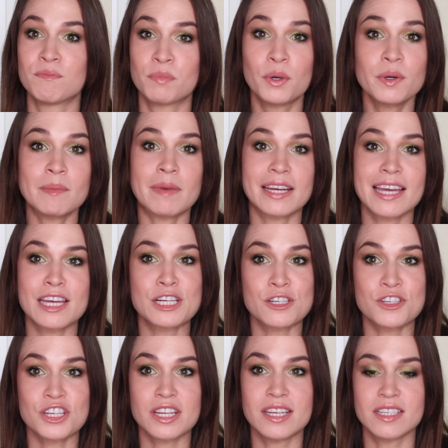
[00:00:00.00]
put my
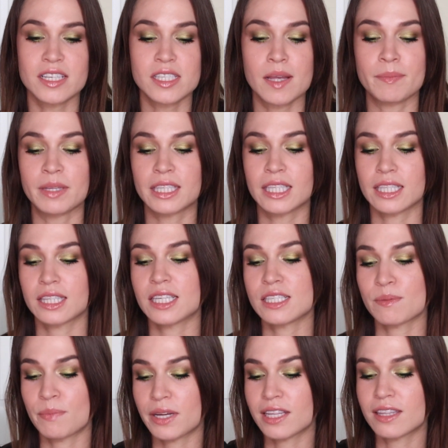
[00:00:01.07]
energy into something like
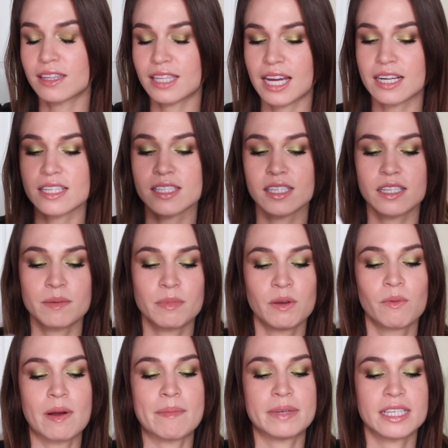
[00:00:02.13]
this, but that is going to be
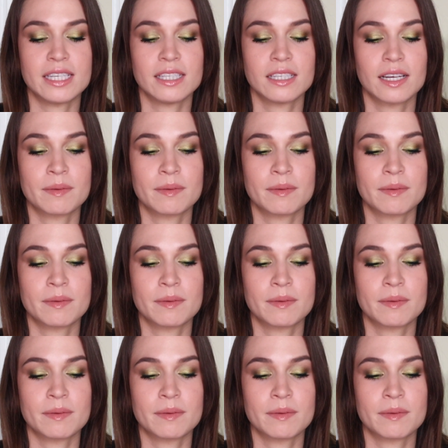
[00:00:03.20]
remedied.